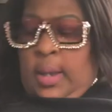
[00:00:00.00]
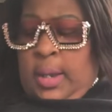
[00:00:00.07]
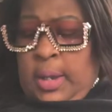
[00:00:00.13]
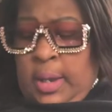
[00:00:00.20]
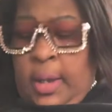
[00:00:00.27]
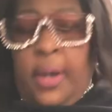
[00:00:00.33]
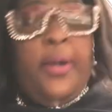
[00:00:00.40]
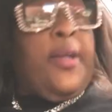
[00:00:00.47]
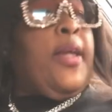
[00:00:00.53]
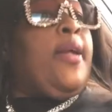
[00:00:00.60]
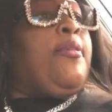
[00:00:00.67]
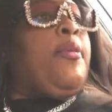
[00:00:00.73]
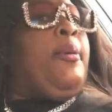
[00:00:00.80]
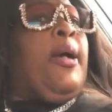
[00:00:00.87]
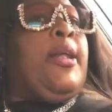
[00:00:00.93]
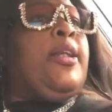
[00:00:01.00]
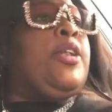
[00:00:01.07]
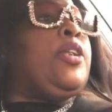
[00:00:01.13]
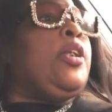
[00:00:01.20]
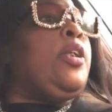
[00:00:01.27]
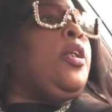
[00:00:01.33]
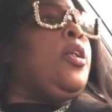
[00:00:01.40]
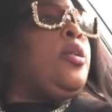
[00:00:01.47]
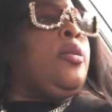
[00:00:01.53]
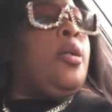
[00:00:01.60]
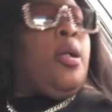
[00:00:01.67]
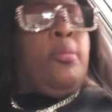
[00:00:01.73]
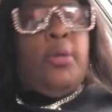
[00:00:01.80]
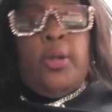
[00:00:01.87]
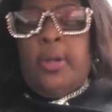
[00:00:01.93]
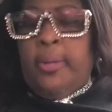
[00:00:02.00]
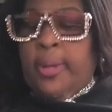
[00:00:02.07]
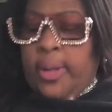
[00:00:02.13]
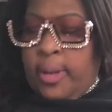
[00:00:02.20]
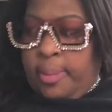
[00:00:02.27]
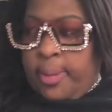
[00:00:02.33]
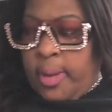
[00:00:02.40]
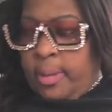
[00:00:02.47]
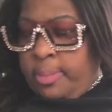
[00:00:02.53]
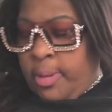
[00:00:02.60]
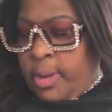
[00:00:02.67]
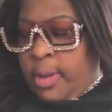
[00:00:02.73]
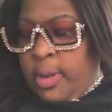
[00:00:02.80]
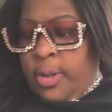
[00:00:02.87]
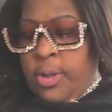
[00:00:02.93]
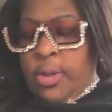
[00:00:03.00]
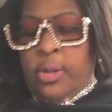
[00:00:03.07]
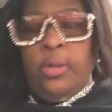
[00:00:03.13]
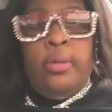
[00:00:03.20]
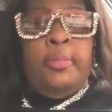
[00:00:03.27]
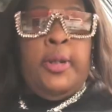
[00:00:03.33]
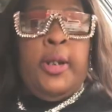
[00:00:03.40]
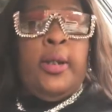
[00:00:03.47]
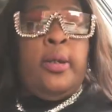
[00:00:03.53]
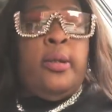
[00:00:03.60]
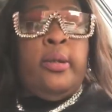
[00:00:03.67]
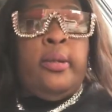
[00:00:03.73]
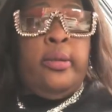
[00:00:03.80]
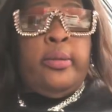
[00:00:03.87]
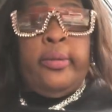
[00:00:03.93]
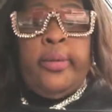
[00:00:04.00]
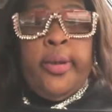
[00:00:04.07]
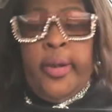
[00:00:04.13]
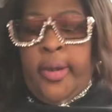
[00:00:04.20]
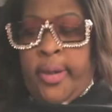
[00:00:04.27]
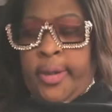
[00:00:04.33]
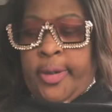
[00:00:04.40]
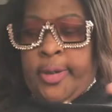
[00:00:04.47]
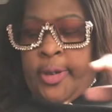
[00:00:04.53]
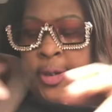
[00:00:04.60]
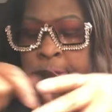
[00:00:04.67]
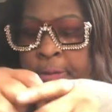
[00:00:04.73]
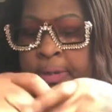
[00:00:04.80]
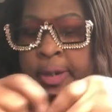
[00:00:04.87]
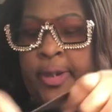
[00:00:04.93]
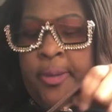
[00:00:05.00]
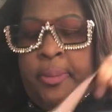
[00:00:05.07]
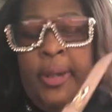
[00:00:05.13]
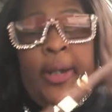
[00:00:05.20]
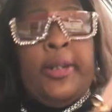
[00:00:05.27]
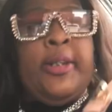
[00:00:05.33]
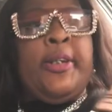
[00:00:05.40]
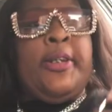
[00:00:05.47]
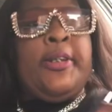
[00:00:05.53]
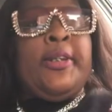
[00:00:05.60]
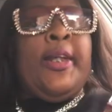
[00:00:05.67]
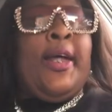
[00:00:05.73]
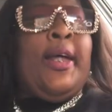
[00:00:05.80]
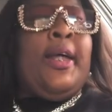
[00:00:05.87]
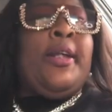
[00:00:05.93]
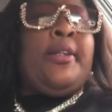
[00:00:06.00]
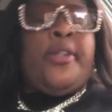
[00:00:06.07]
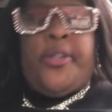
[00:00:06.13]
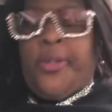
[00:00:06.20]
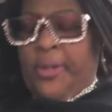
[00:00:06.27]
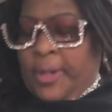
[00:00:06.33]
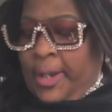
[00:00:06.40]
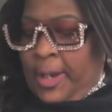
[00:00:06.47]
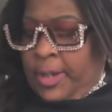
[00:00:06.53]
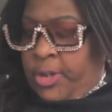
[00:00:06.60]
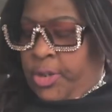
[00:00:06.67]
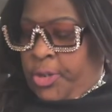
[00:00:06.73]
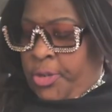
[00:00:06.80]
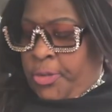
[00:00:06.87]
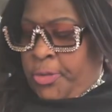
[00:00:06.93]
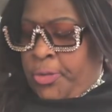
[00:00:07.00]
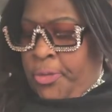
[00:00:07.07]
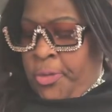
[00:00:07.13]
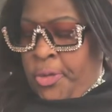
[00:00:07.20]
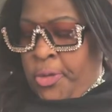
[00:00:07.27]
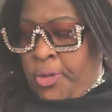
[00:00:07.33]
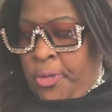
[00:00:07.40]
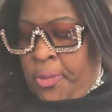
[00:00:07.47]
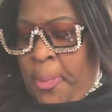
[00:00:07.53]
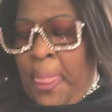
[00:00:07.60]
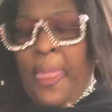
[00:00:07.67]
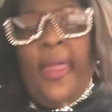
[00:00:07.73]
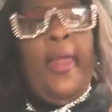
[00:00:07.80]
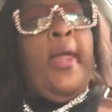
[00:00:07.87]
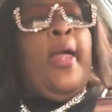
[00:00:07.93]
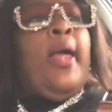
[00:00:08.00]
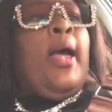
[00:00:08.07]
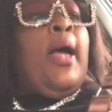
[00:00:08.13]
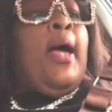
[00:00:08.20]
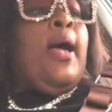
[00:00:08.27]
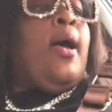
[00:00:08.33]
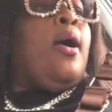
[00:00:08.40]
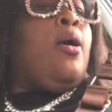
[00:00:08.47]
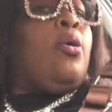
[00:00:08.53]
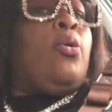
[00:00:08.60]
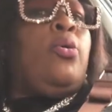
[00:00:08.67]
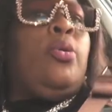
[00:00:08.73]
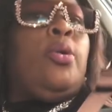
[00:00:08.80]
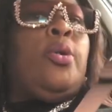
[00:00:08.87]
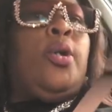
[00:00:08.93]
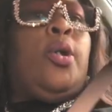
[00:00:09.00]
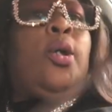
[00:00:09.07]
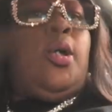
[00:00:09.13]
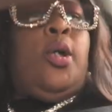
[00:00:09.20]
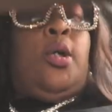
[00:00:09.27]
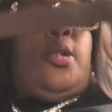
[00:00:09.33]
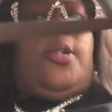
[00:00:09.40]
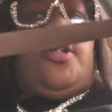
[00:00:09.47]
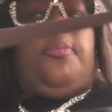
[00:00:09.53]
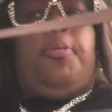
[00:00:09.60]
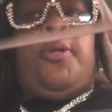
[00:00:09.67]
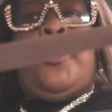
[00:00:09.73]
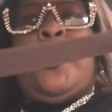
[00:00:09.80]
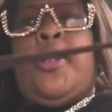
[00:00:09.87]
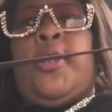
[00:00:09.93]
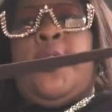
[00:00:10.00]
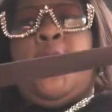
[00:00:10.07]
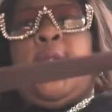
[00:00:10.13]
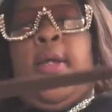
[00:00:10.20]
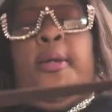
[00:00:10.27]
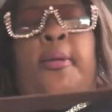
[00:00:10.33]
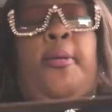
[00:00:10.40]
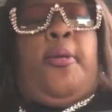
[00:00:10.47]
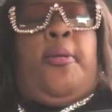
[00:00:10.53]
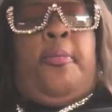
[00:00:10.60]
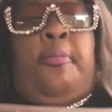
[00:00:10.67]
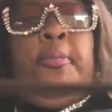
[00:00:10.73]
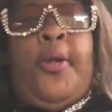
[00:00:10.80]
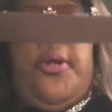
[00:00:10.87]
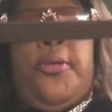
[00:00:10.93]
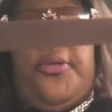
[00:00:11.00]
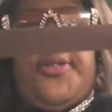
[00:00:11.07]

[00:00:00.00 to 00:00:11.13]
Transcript: Okay, everybody, she didn't come all the way up here, but it just took me that long to get over here back to the side so that I could show you all how to put this purse